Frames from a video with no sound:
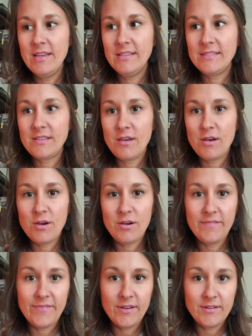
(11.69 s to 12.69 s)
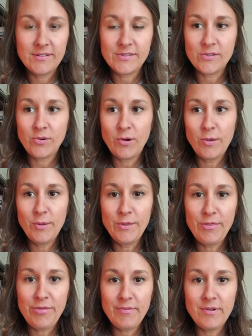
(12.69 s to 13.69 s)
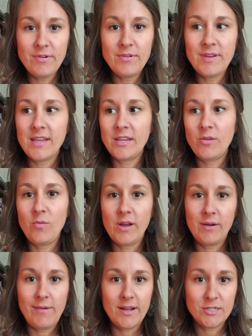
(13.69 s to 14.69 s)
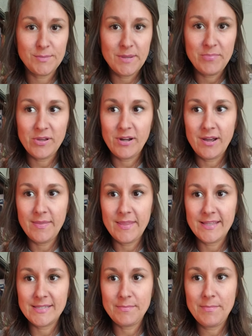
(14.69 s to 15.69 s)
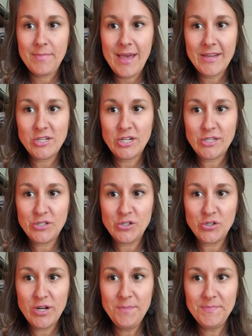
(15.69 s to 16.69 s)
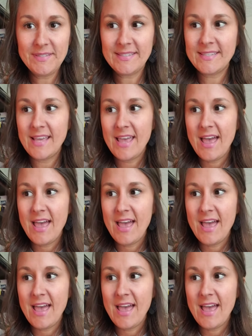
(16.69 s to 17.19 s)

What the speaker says: So if you're scrolling through and you want to watch me put on these magic strips,